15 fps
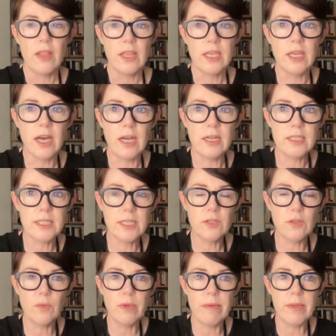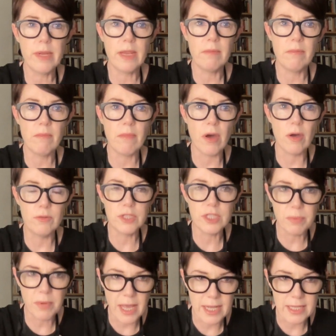Young single women in
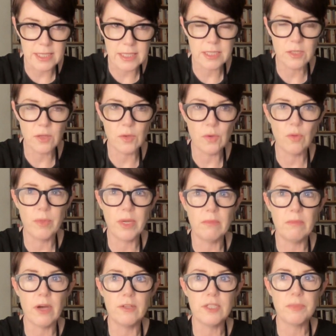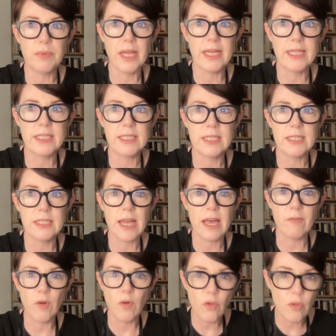most places, not all, but in most places,
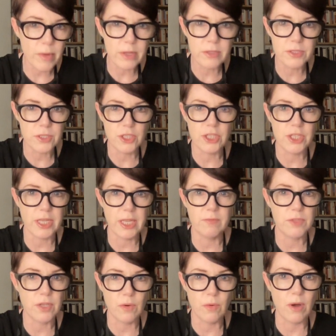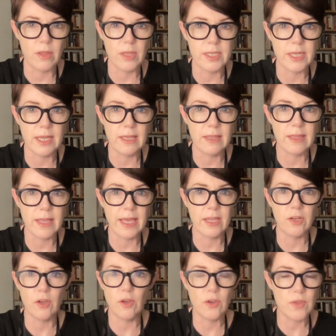have almost achieved equality. They
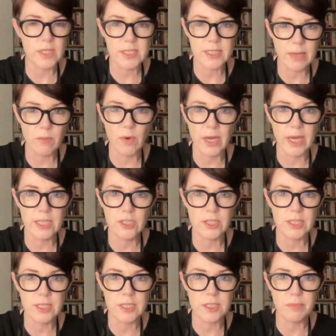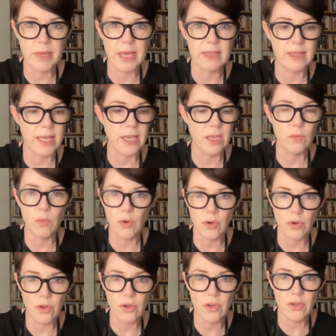can earn the same wages as men, they can
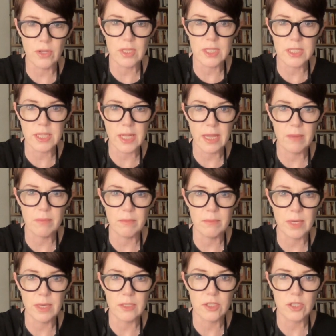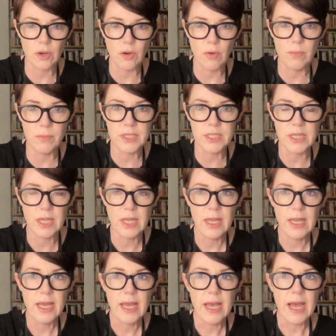work in the same jobs.
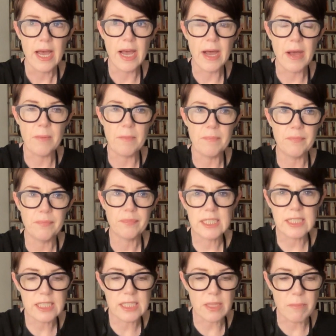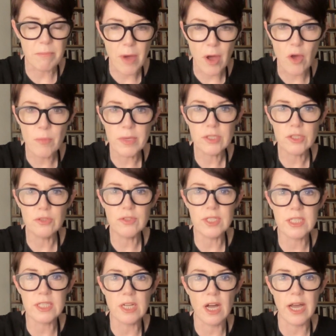The moment you
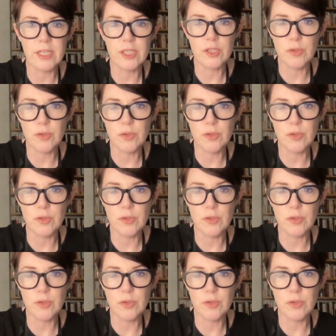decide